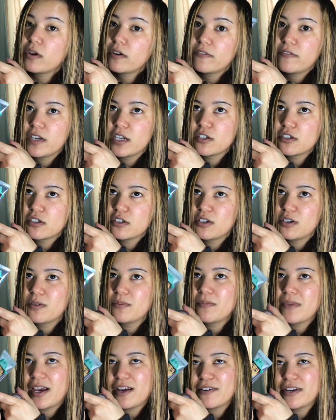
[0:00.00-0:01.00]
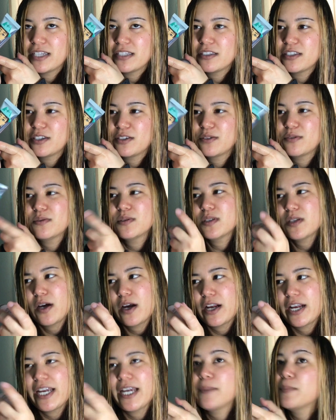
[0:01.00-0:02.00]
Porefessional Matte Rescue.
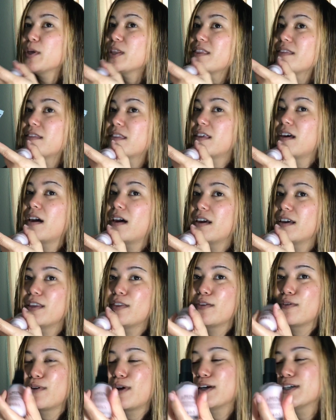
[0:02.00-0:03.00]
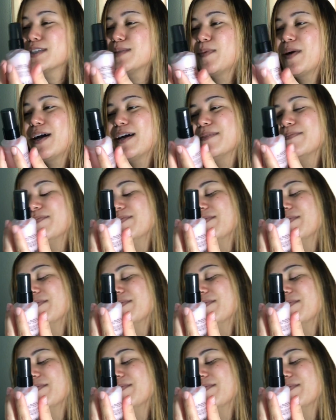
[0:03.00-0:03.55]
Sorry, put the in the wrong spot.